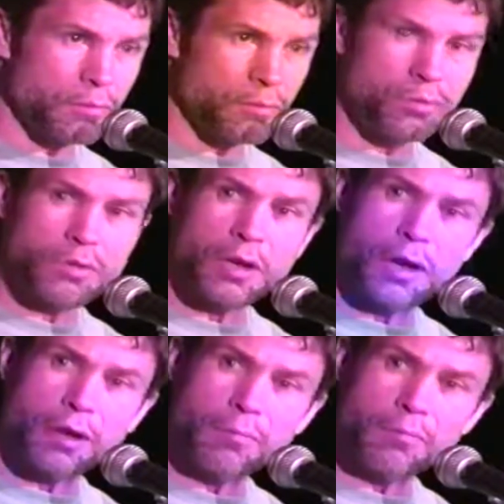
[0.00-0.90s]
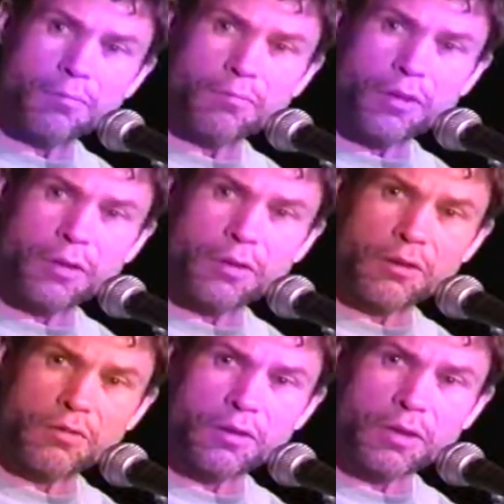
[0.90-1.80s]
Guggenheim
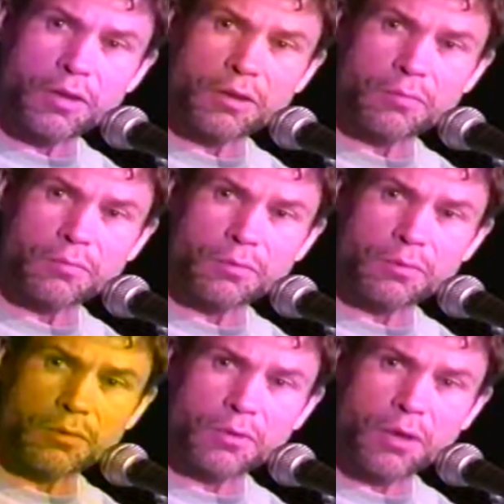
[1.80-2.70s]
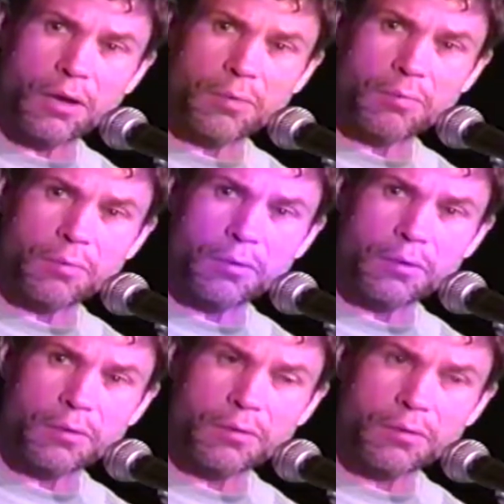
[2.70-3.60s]
Foundation. I got a Guggenheim
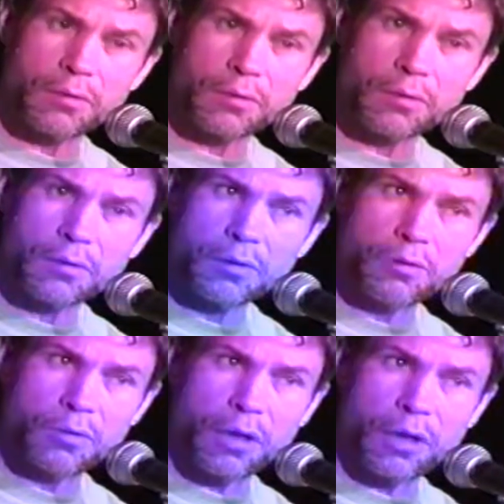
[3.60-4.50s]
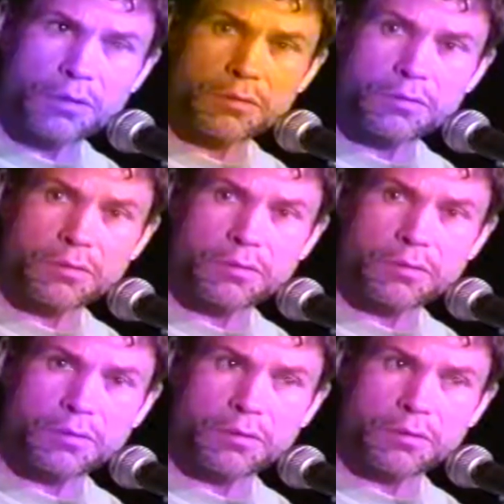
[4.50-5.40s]
grant
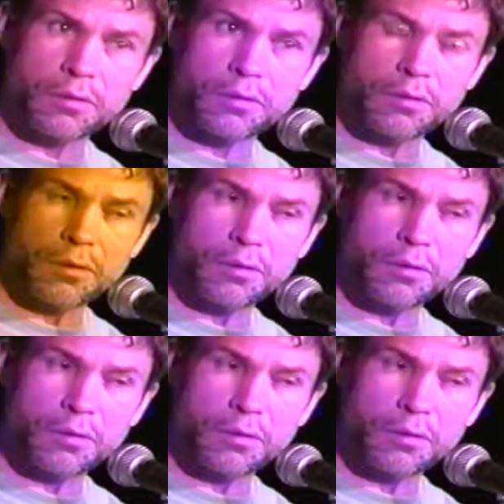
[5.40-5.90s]
in